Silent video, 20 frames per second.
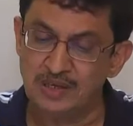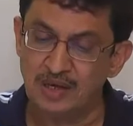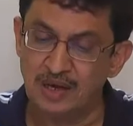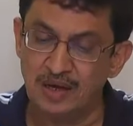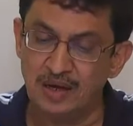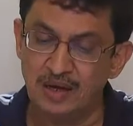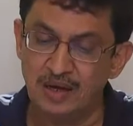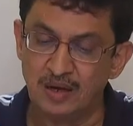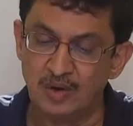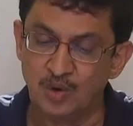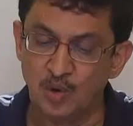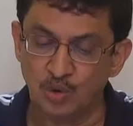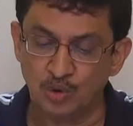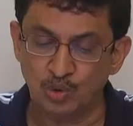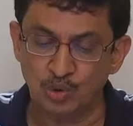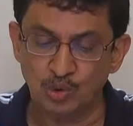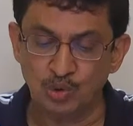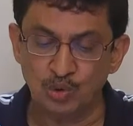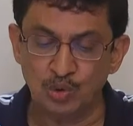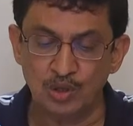go
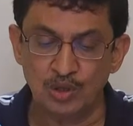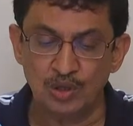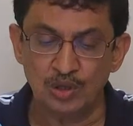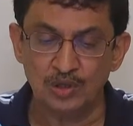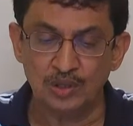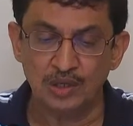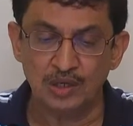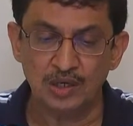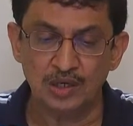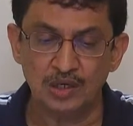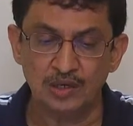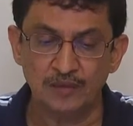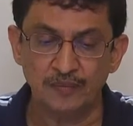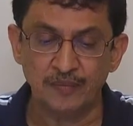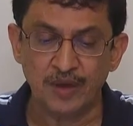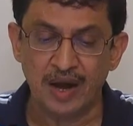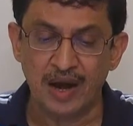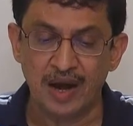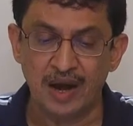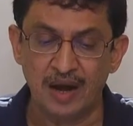through the
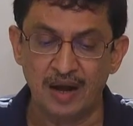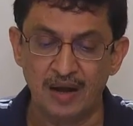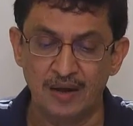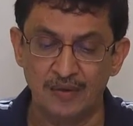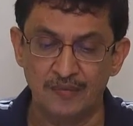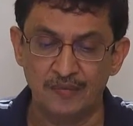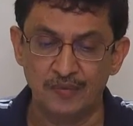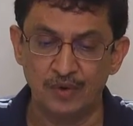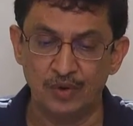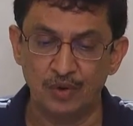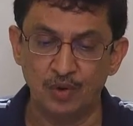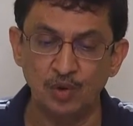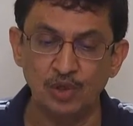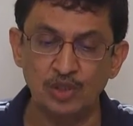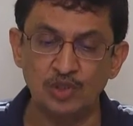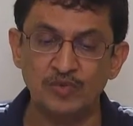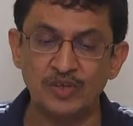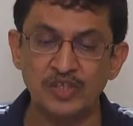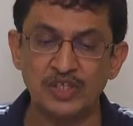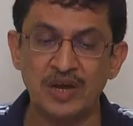
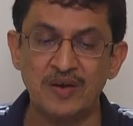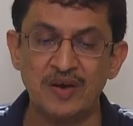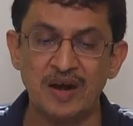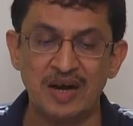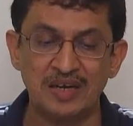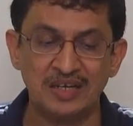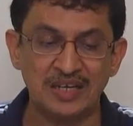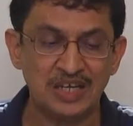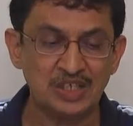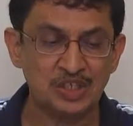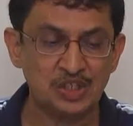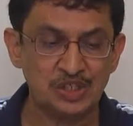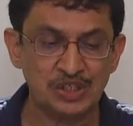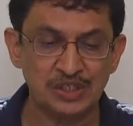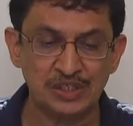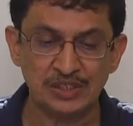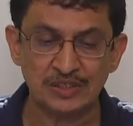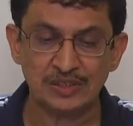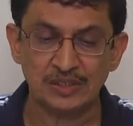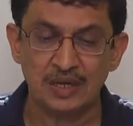rules which I have attached
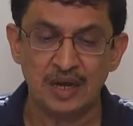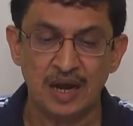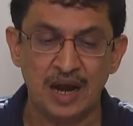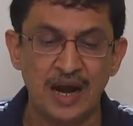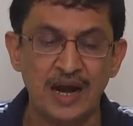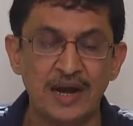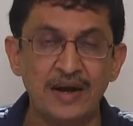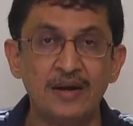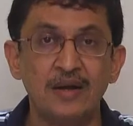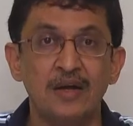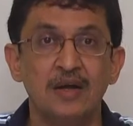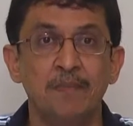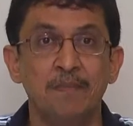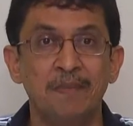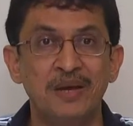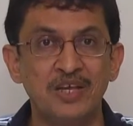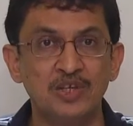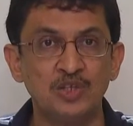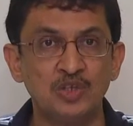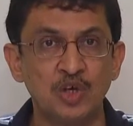here, and
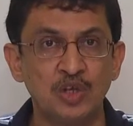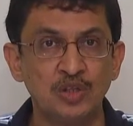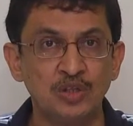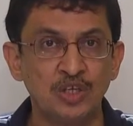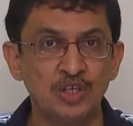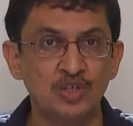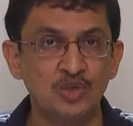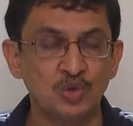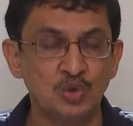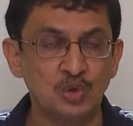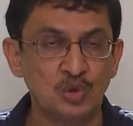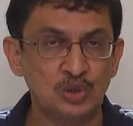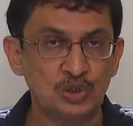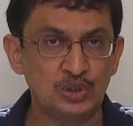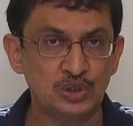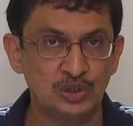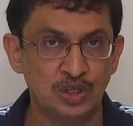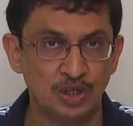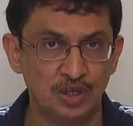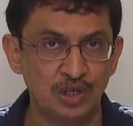based on these rules,
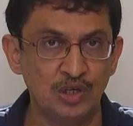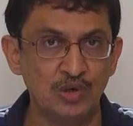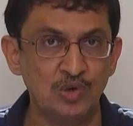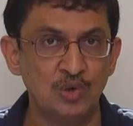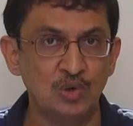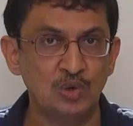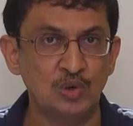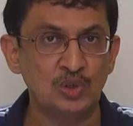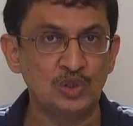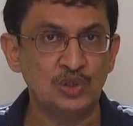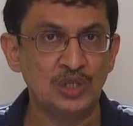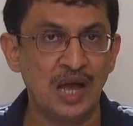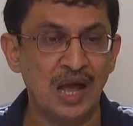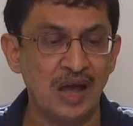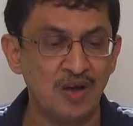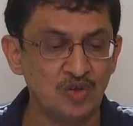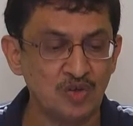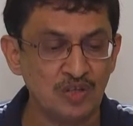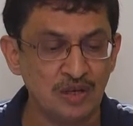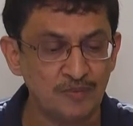the new rules, I
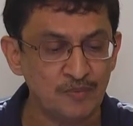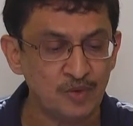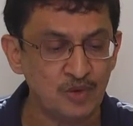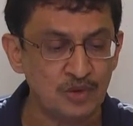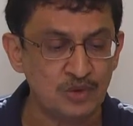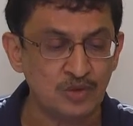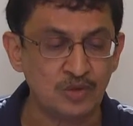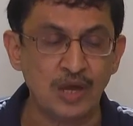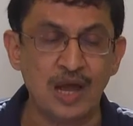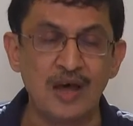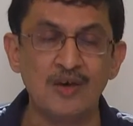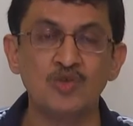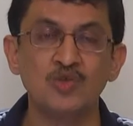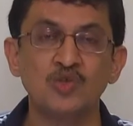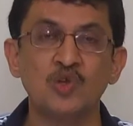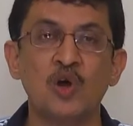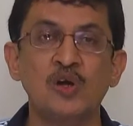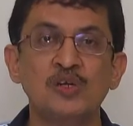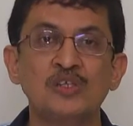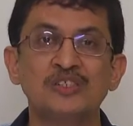have
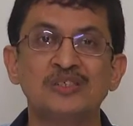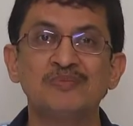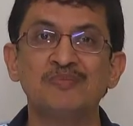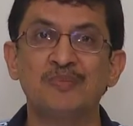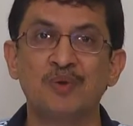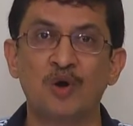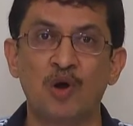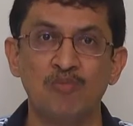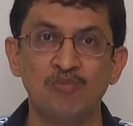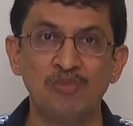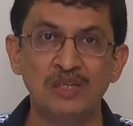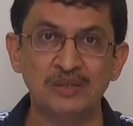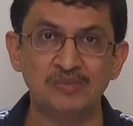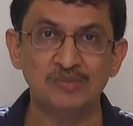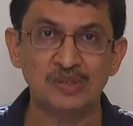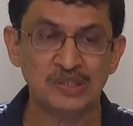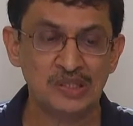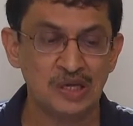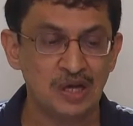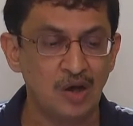solved some
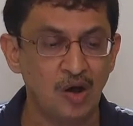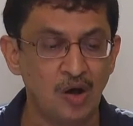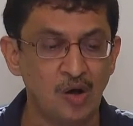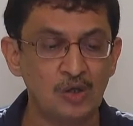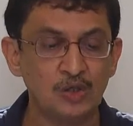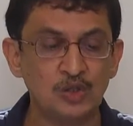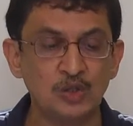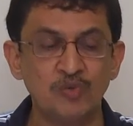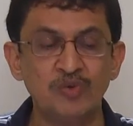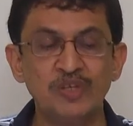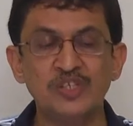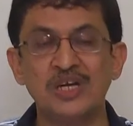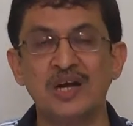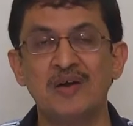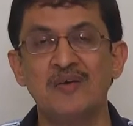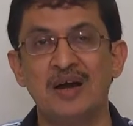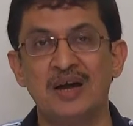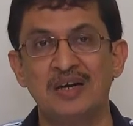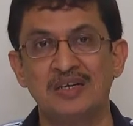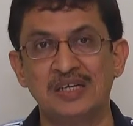problems also which I
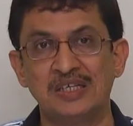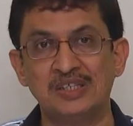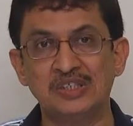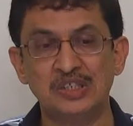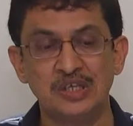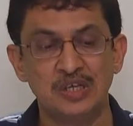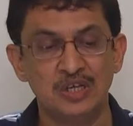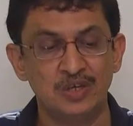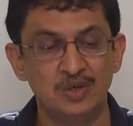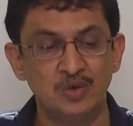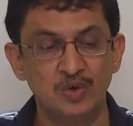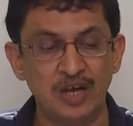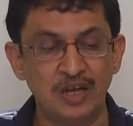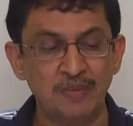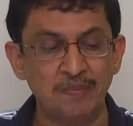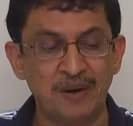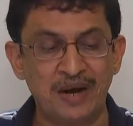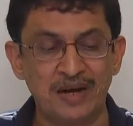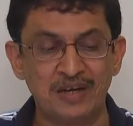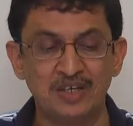have attached. You can
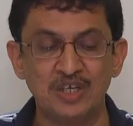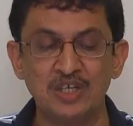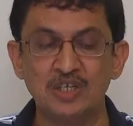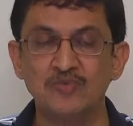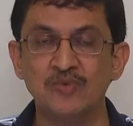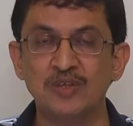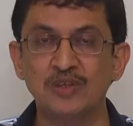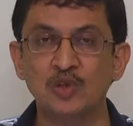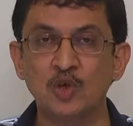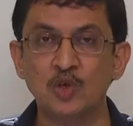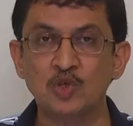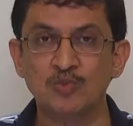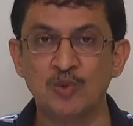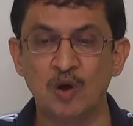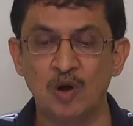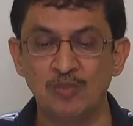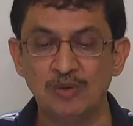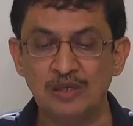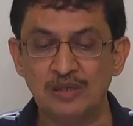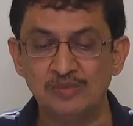practice with those
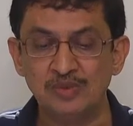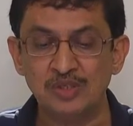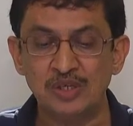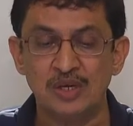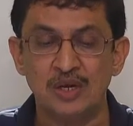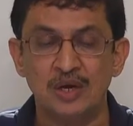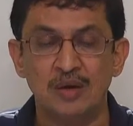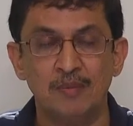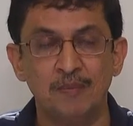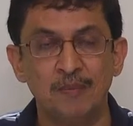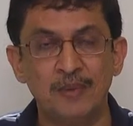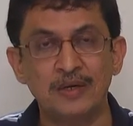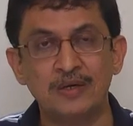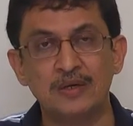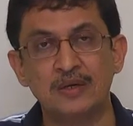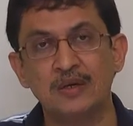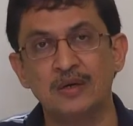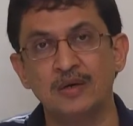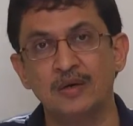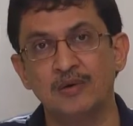problems,
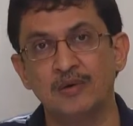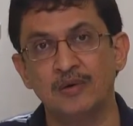but